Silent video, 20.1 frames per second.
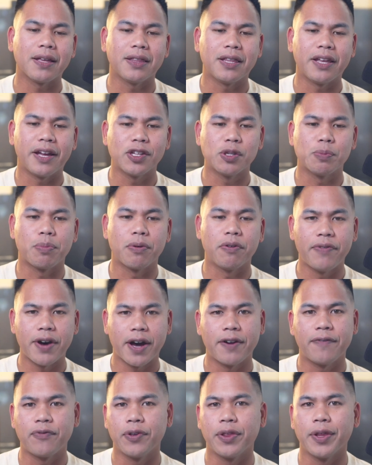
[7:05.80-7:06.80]
that's
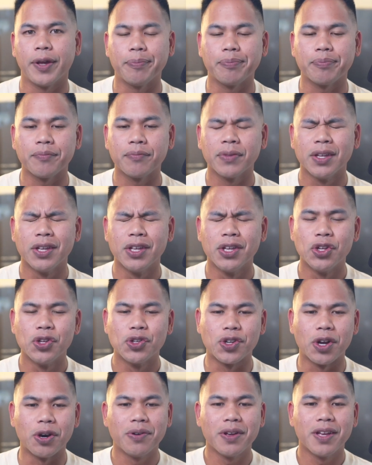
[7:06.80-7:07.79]
provided for them.
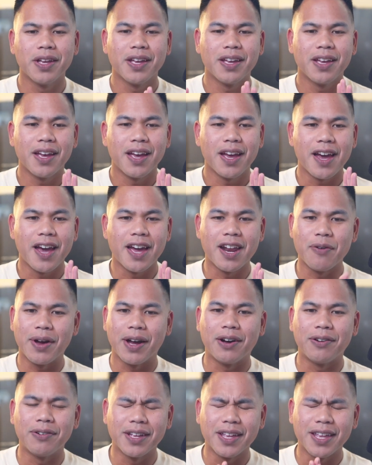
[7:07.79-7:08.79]
So
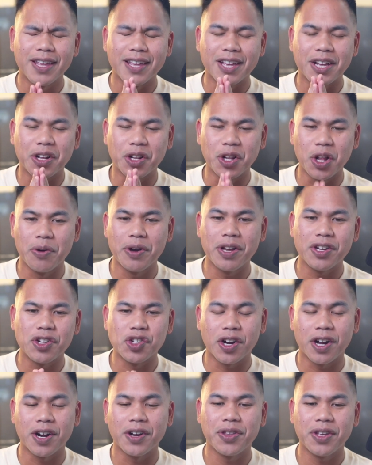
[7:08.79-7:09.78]
anyway, Chloe,
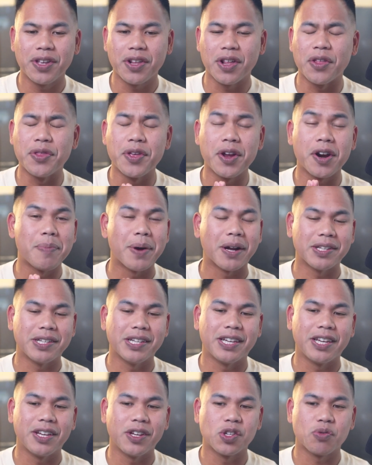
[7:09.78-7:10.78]
Jonathan, they're about
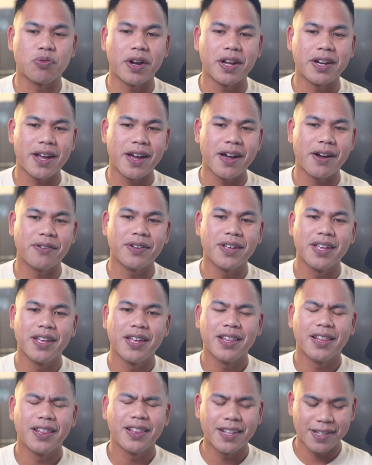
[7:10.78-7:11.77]
to kiss right now.
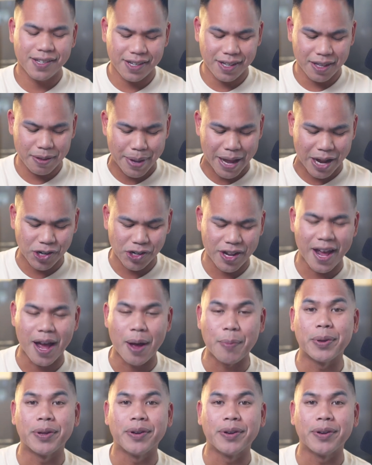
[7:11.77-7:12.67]
Let's see the magic happen